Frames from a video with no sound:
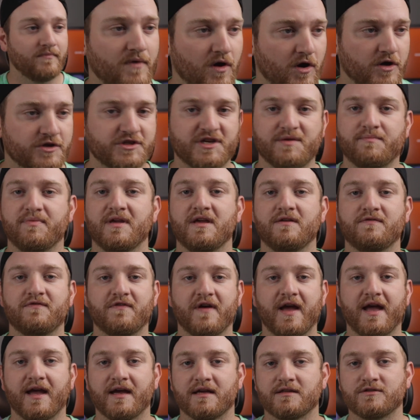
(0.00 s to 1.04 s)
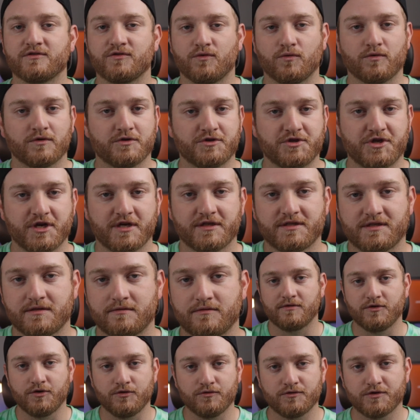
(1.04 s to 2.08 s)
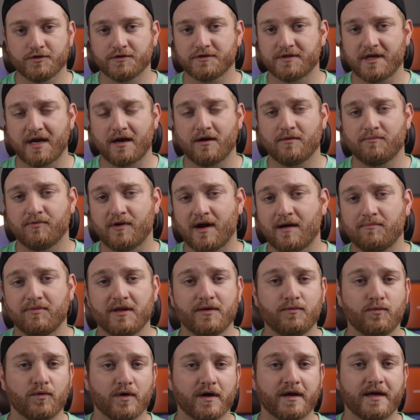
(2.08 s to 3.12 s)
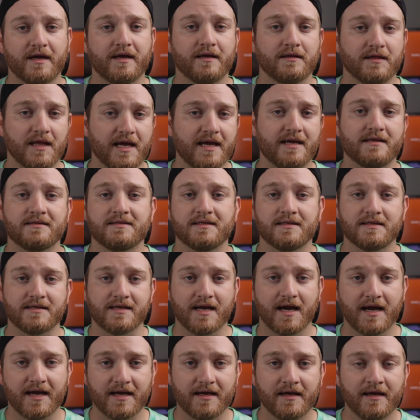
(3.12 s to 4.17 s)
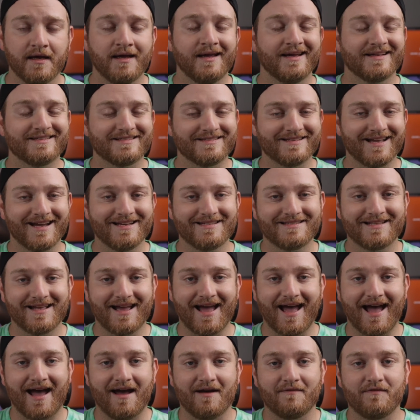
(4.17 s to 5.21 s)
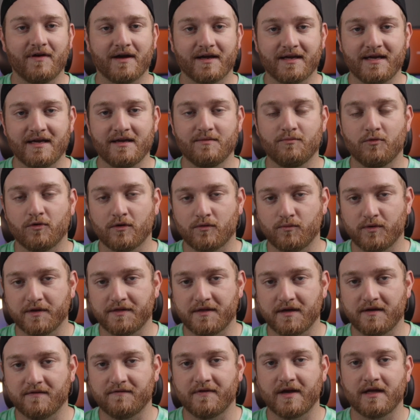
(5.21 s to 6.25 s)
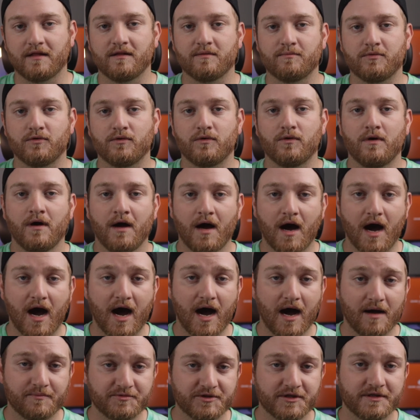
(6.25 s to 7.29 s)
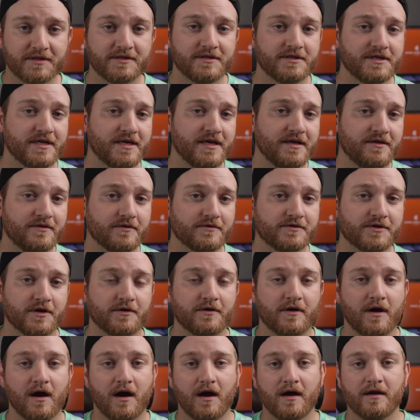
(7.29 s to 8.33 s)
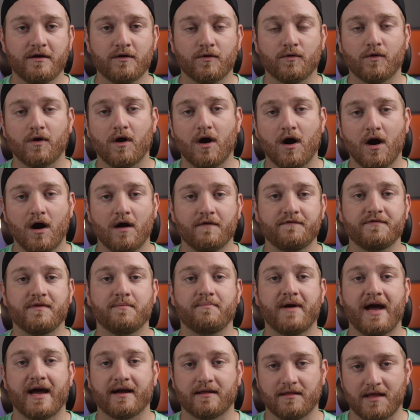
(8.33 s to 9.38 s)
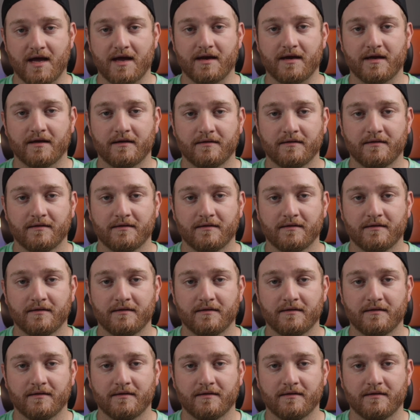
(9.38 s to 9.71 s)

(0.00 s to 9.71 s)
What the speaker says: RGB fans or just users that are probably working late into the night, it's nice to have a keyboard with the available option to either turn on or off the backlighting.